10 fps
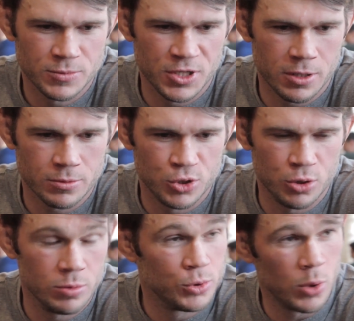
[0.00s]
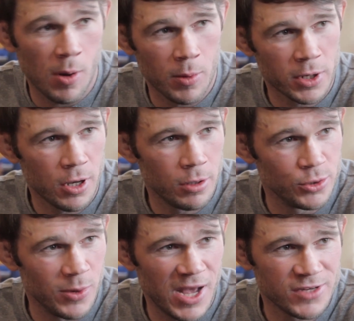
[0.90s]
you know, do I want to go
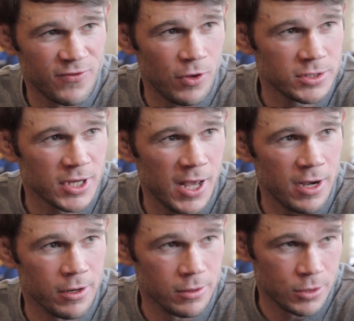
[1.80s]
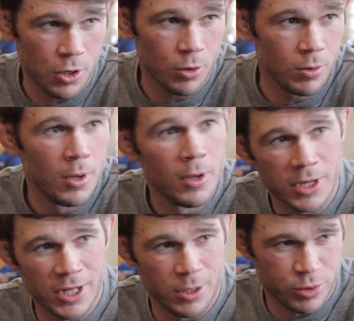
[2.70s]
do asphalt again, or go
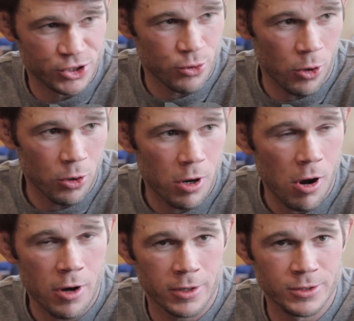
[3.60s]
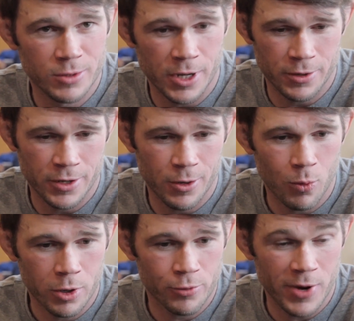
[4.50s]
get in a patrol car and
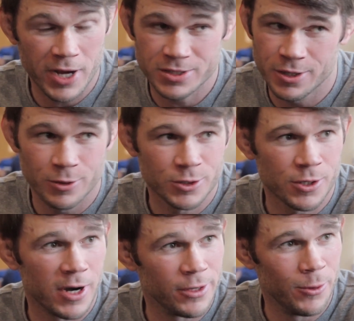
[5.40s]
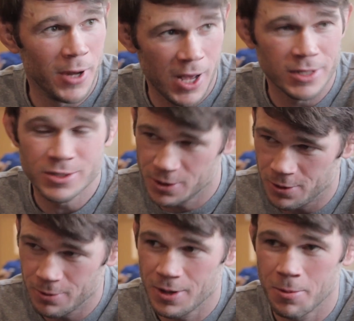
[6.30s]
work wrecks? No, sir, I do not.
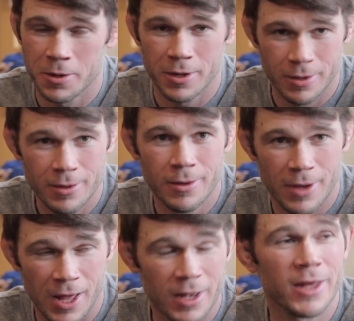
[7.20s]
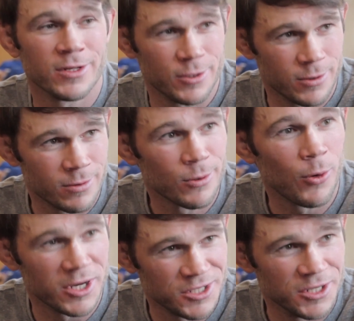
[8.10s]
So I'll answer
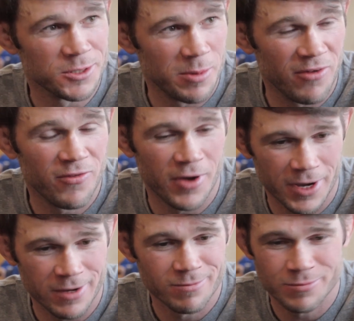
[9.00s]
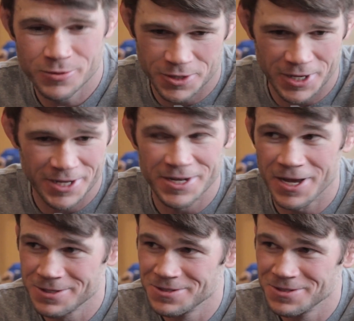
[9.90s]
questions about fighting until I die.